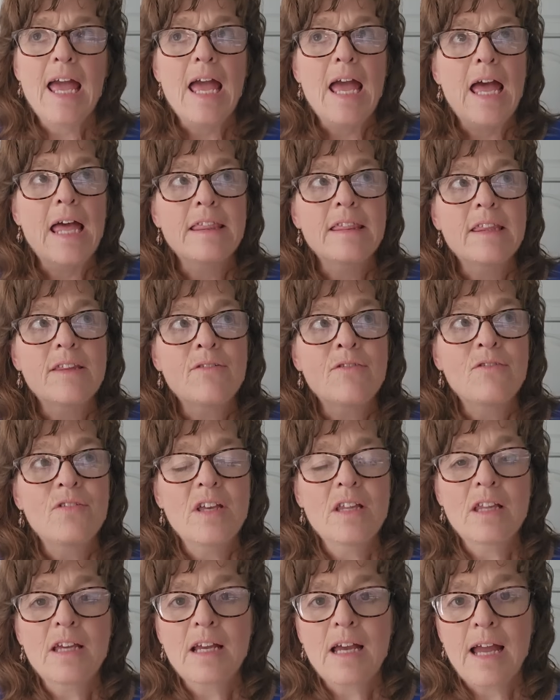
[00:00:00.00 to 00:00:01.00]
And the
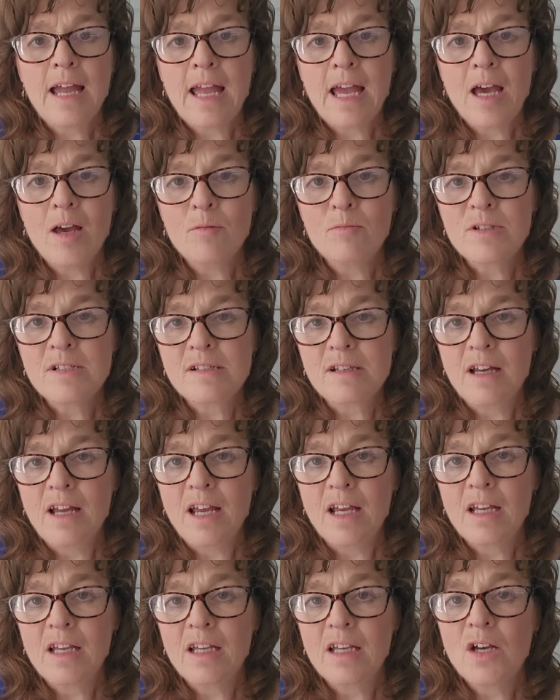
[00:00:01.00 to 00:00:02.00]
feeling I had was
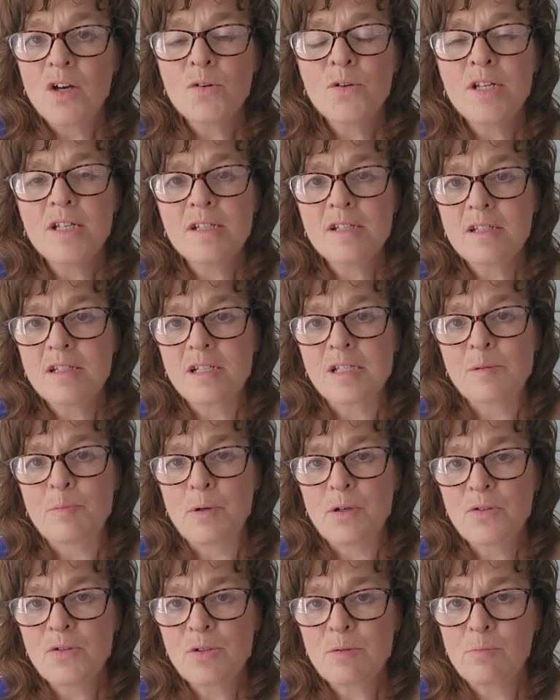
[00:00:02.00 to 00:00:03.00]
oh, he's
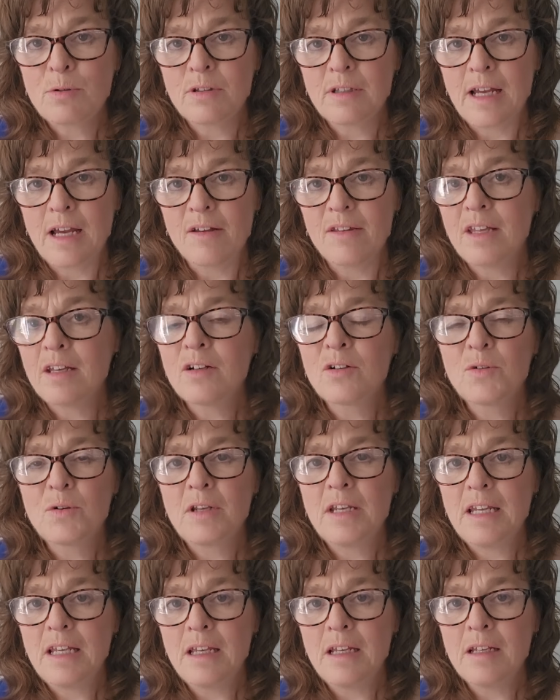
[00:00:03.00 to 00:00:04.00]
disposable now. They
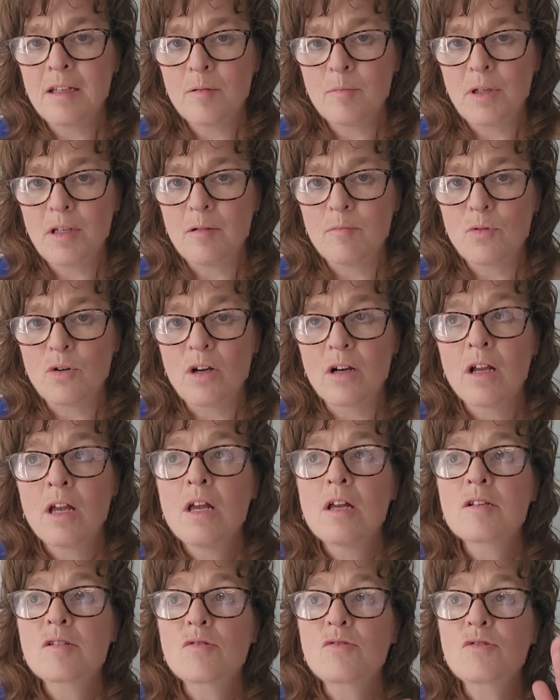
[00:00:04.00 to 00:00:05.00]
don't need him anymore.
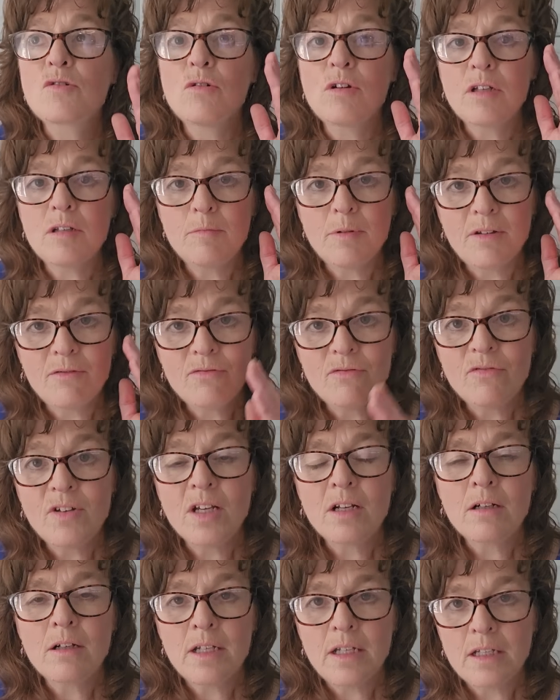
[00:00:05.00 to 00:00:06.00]
So it's going to be
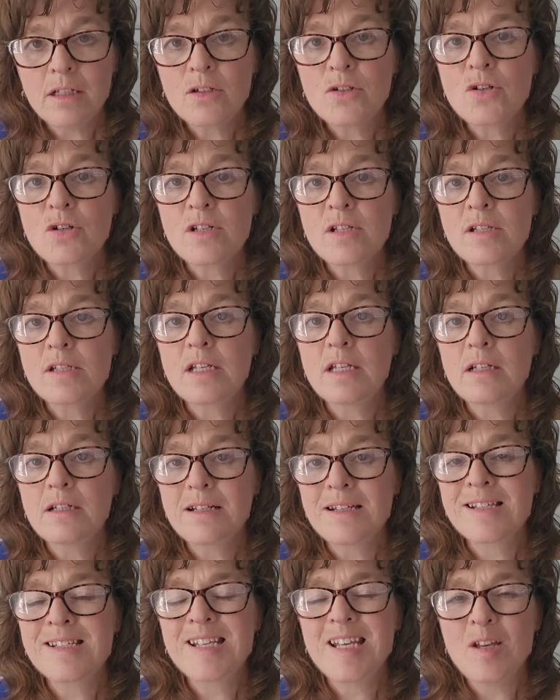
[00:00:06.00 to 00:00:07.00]
very interesting
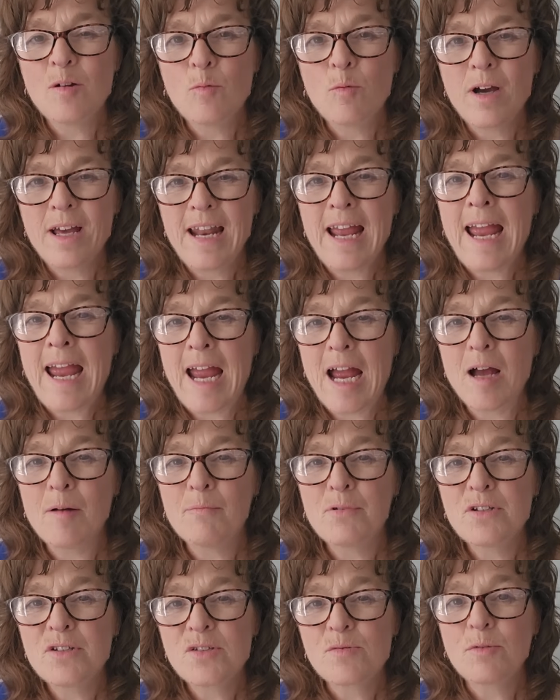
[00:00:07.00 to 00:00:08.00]
to see what
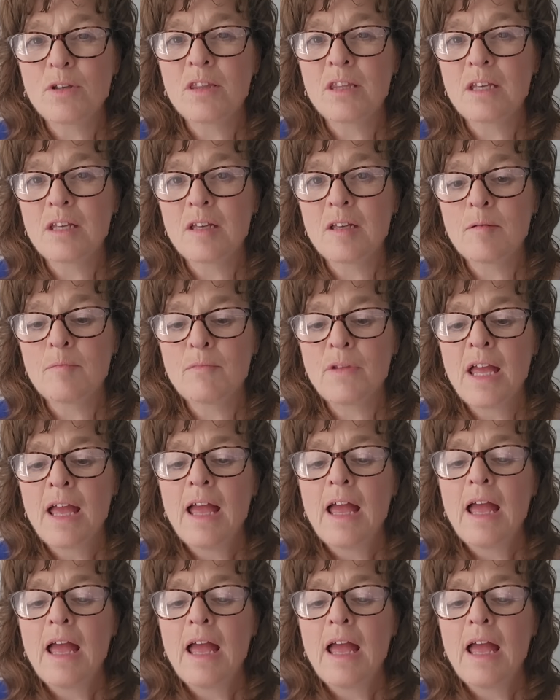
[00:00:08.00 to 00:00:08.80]
happens with him